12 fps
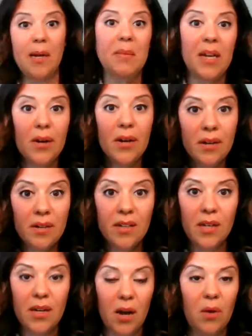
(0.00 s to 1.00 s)
I'm here,
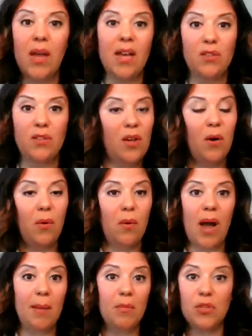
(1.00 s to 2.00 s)
you know, and so
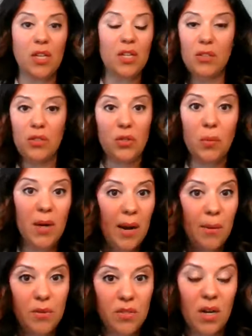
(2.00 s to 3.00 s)
I'm just going to do what I
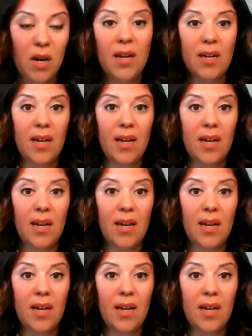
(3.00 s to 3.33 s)
was taught.